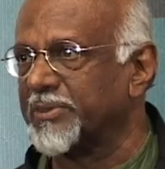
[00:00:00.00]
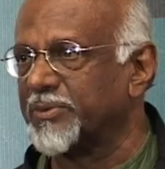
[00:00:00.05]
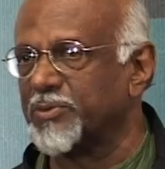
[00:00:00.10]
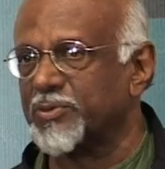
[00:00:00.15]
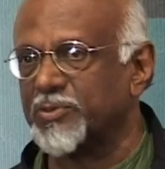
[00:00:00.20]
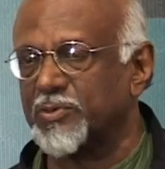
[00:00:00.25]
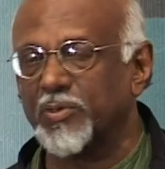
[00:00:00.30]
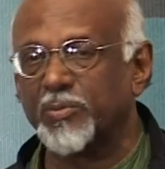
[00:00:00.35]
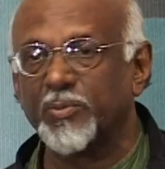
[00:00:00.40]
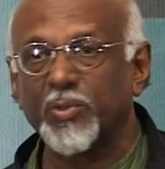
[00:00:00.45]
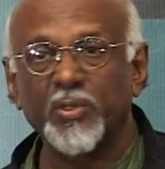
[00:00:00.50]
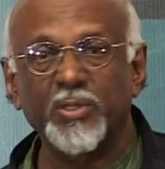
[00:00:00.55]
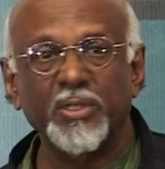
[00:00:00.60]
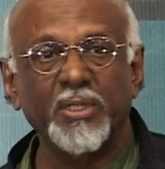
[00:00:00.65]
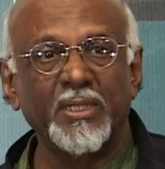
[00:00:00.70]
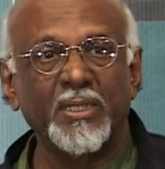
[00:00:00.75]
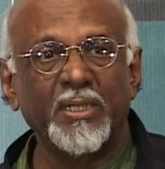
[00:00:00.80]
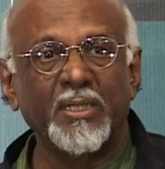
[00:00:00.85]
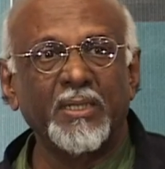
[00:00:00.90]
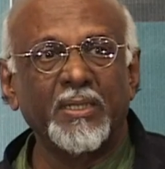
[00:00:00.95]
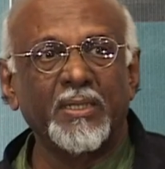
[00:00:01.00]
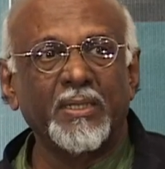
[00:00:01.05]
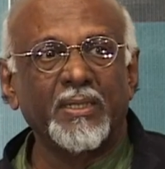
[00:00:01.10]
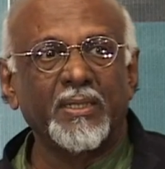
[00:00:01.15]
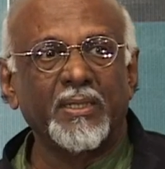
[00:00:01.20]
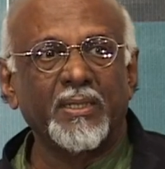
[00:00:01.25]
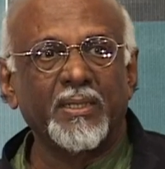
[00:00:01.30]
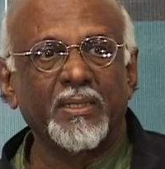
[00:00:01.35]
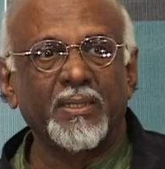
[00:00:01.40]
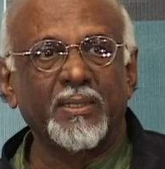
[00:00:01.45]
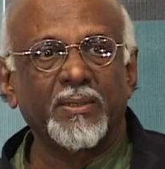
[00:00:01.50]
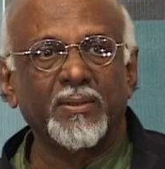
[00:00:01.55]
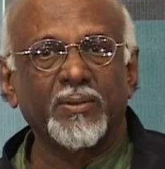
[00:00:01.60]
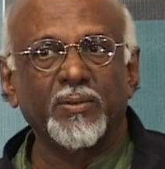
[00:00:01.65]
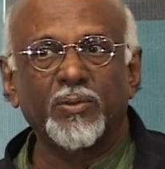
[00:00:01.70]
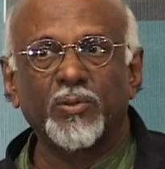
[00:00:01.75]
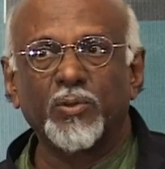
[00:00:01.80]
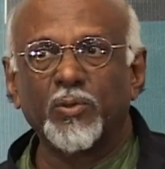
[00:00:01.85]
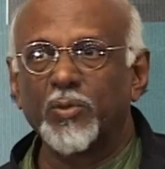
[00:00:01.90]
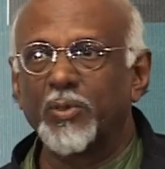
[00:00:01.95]
who's no more,
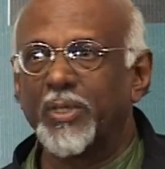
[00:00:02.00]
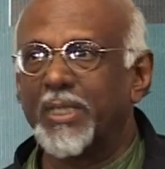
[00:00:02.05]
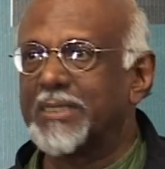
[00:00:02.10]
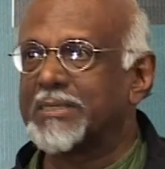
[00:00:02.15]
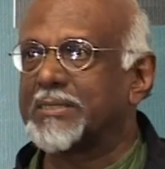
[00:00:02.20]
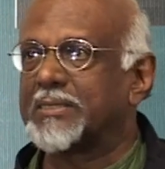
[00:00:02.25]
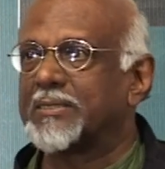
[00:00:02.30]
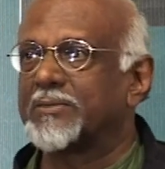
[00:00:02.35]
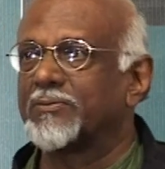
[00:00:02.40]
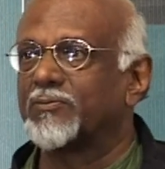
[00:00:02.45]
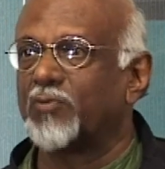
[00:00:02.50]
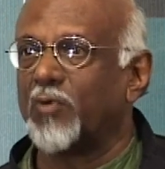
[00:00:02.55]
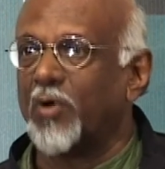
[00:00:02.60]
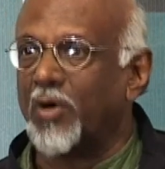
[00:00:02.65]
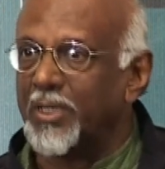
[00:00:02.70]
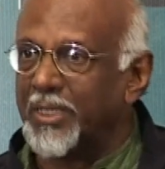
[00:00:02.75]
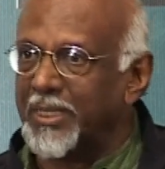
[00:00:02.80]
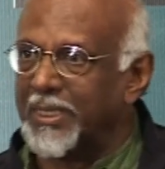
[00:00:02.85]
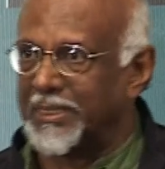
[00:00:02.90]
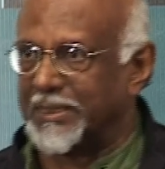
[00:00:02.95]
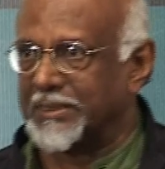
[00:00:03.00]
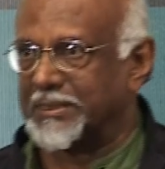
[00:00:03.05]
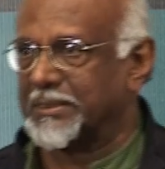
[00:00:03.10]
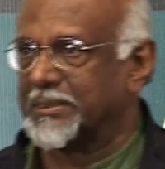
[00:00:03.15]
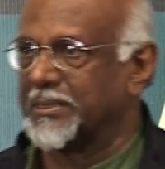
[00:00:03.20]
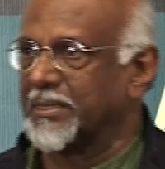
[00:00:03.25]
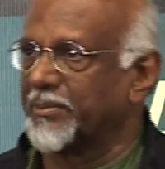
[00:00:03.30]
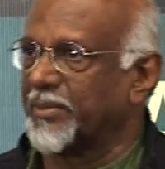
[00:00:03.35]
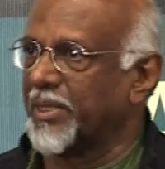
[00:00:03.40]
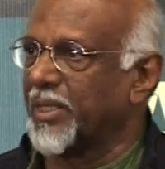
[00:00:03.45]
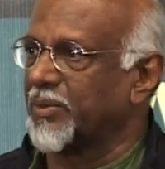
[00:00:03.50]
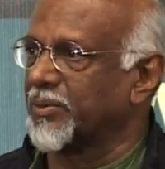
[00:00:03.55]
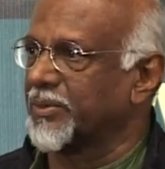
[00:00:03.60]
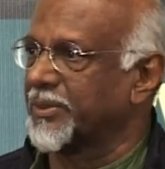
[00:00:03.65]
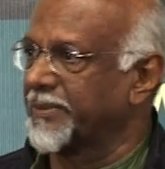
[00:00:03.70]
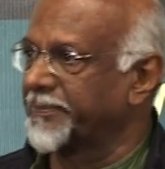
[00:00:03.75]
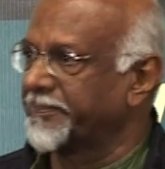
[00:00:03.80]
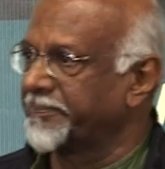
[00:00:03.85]
who has warned us about